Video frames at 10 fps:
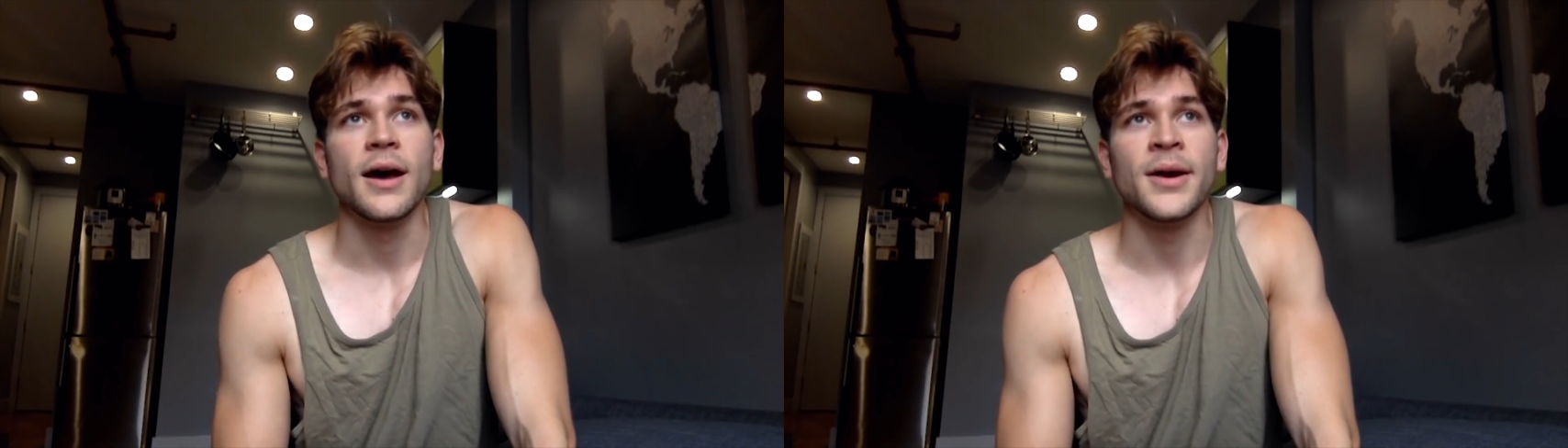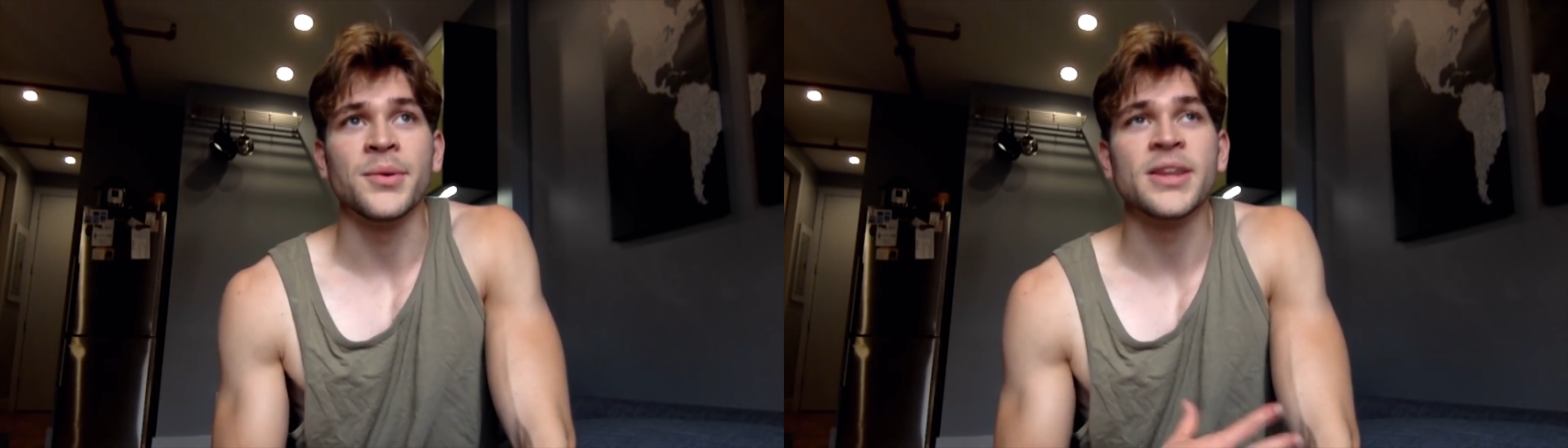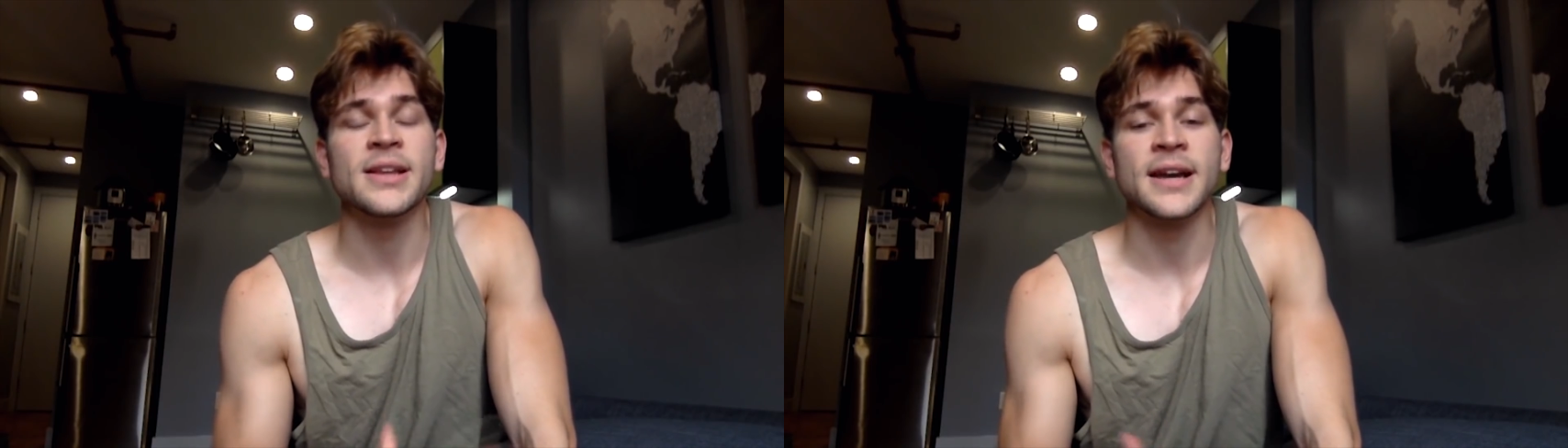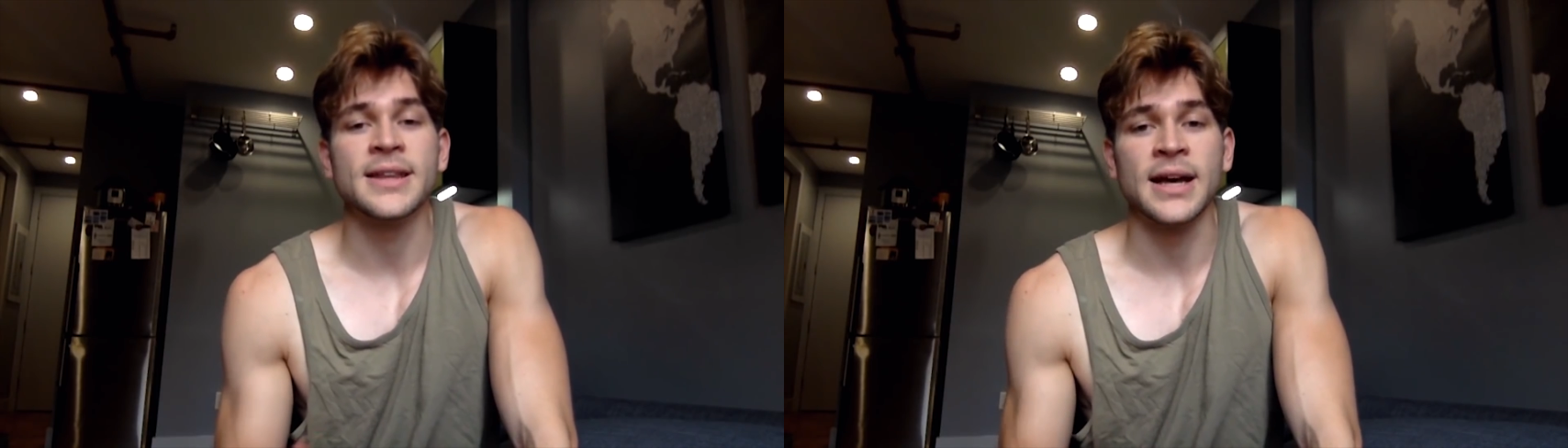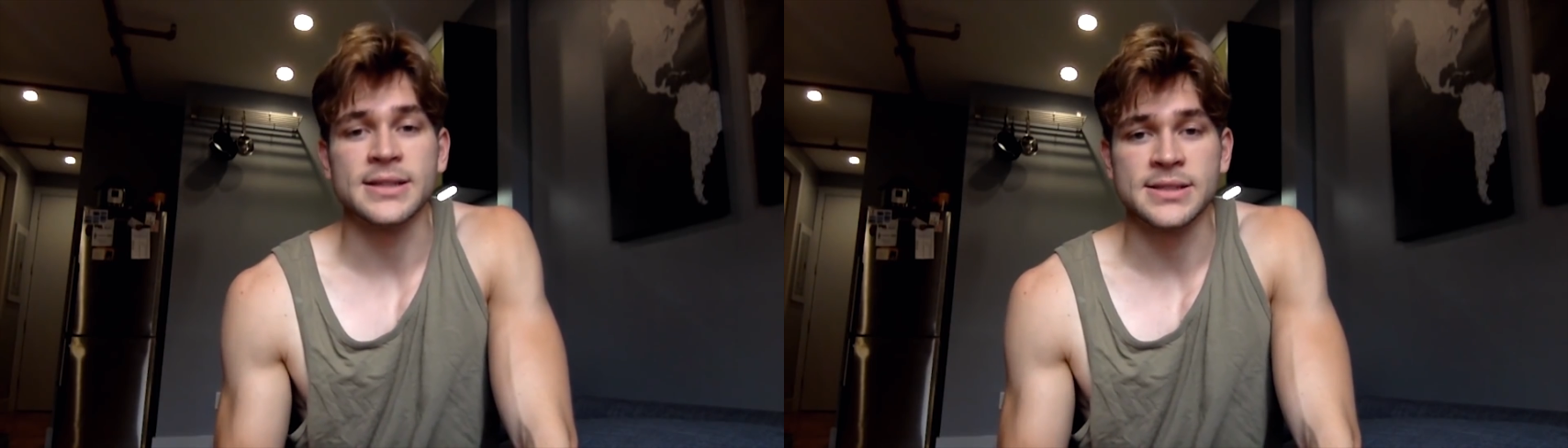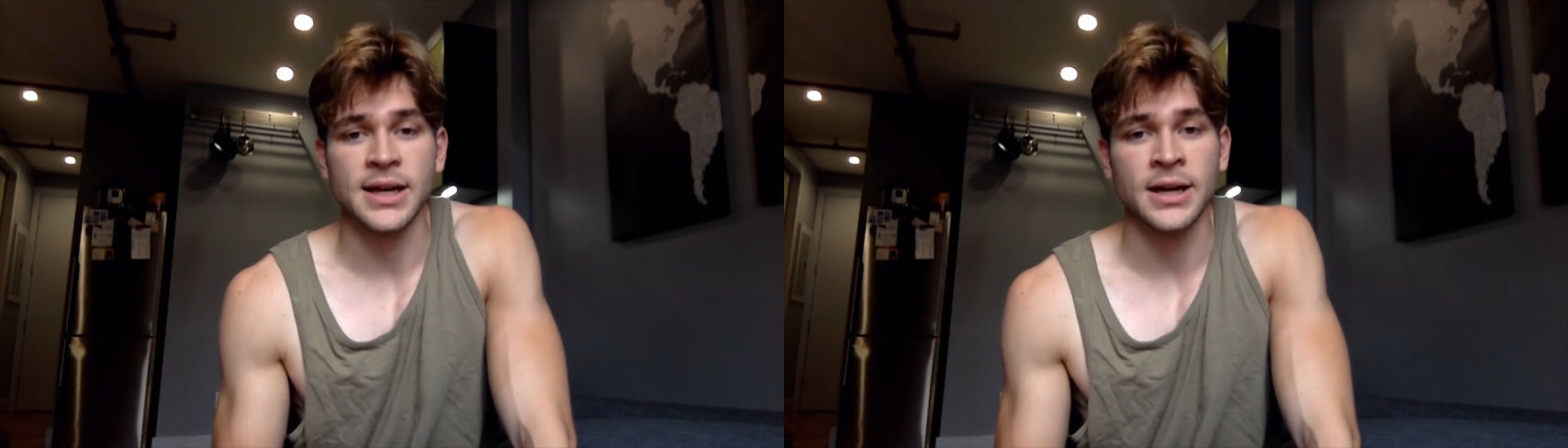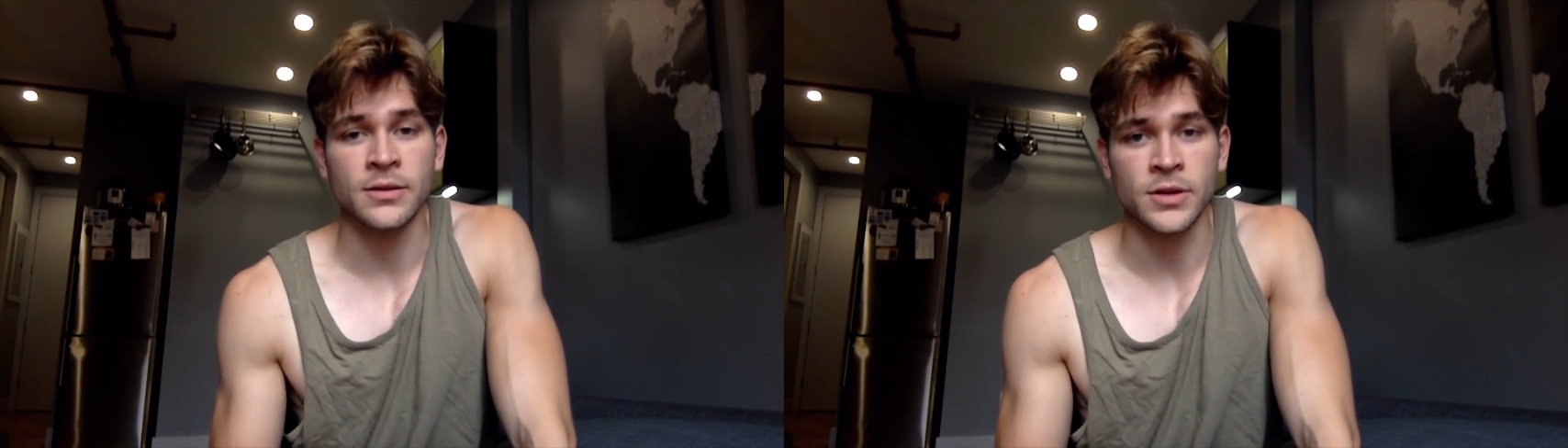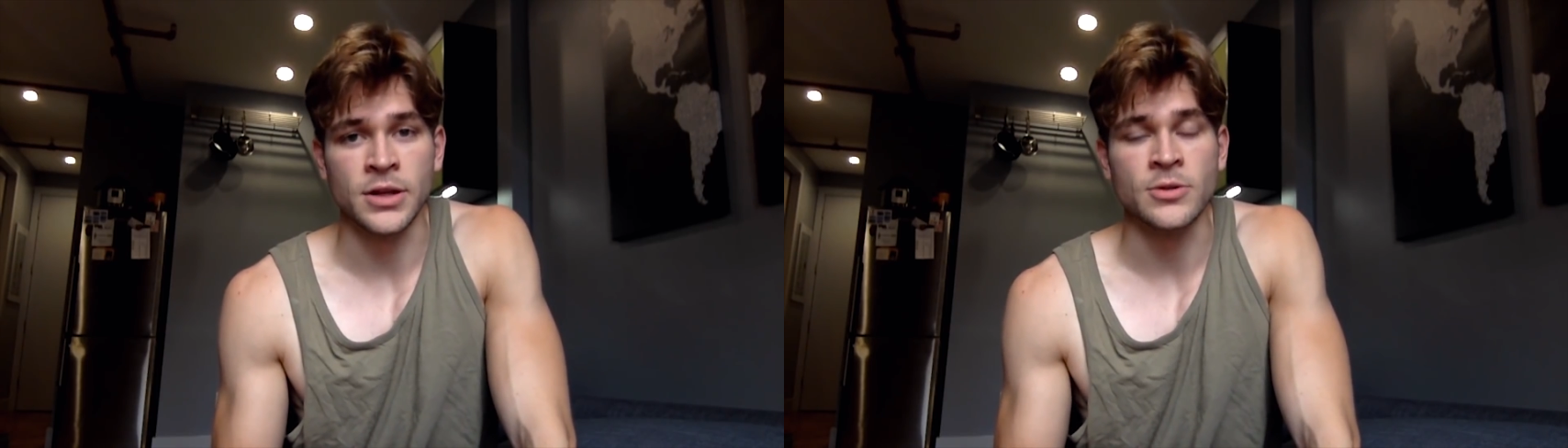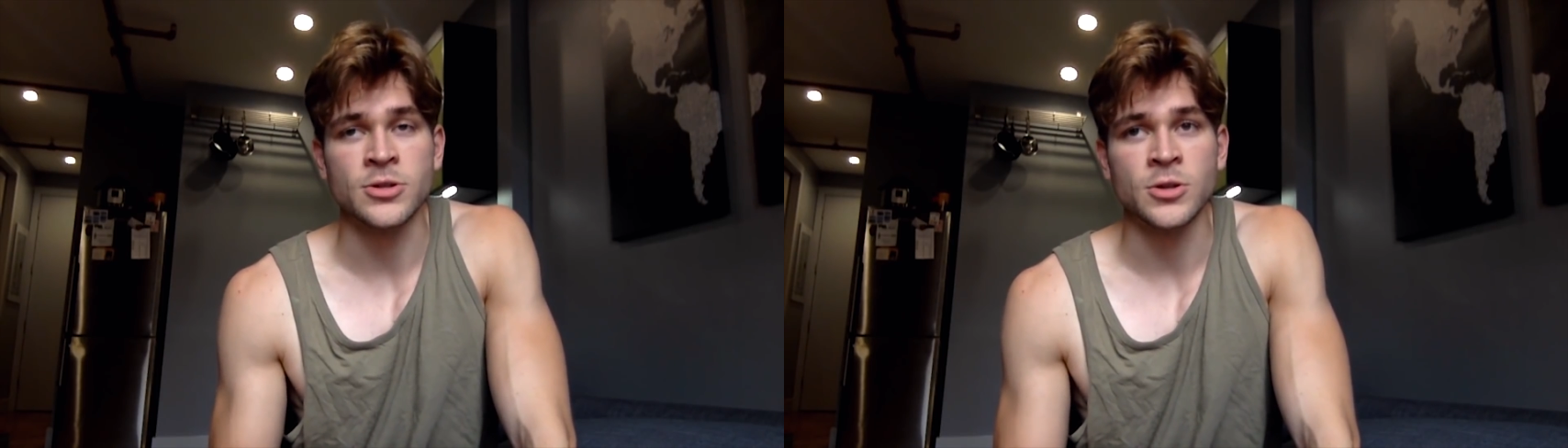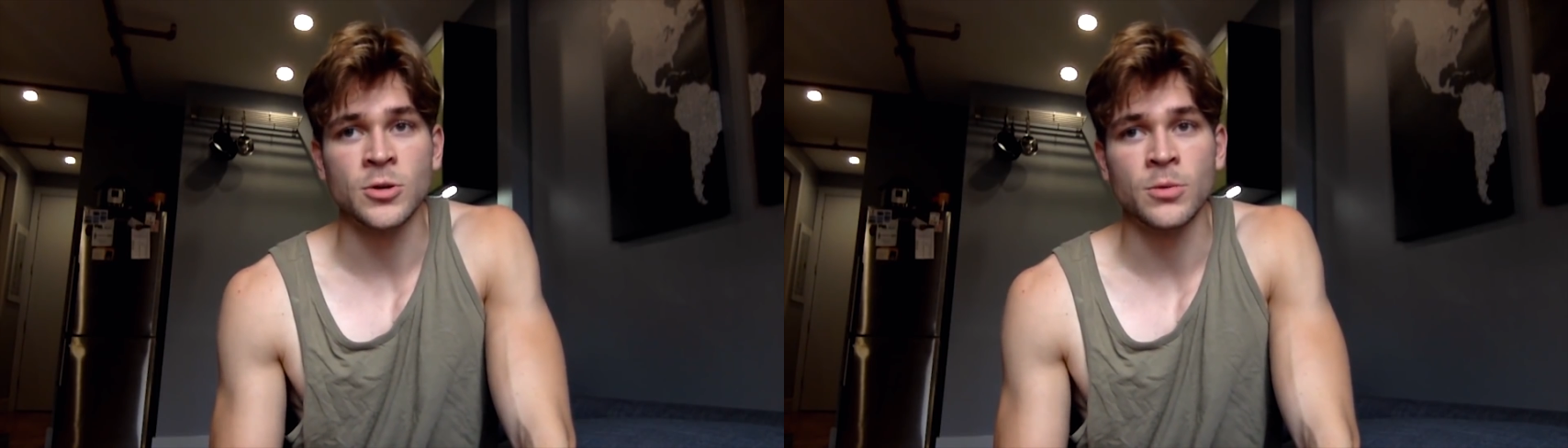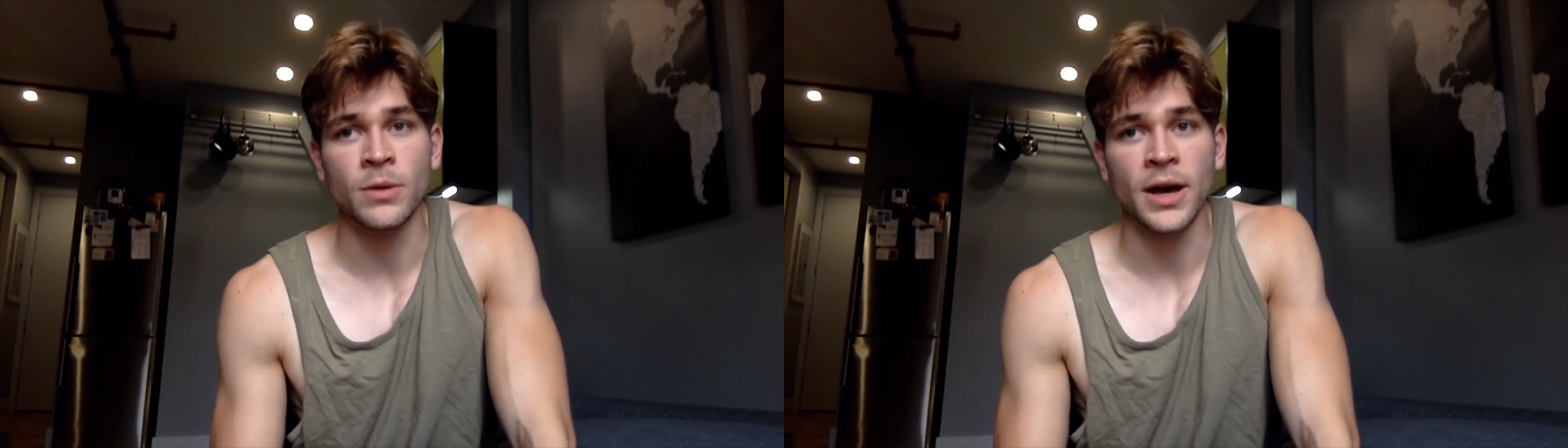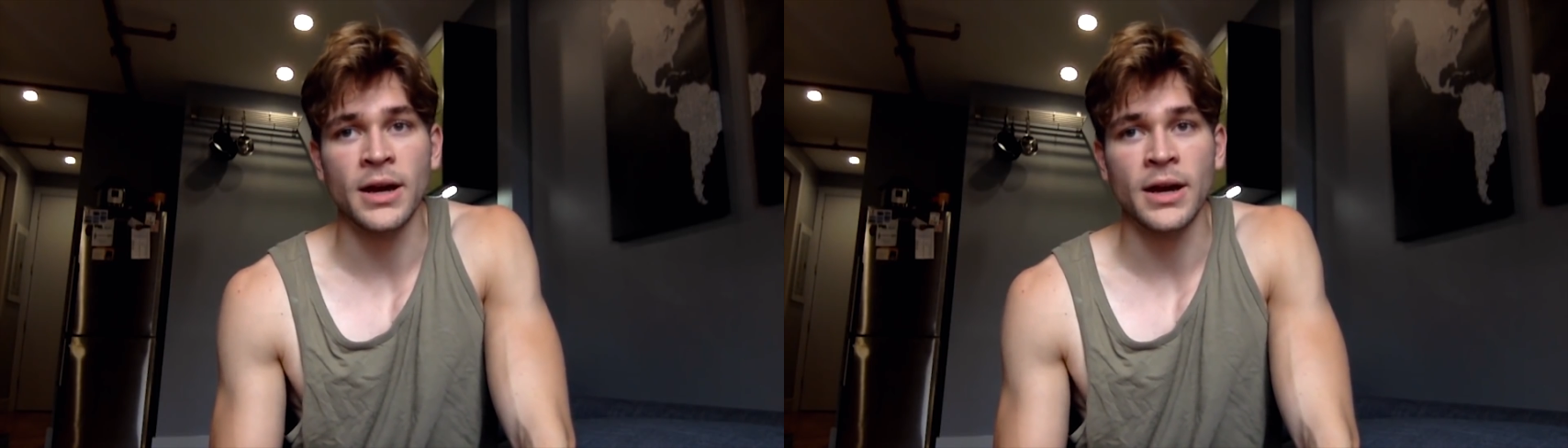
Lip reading: I really like that side of the YouTube,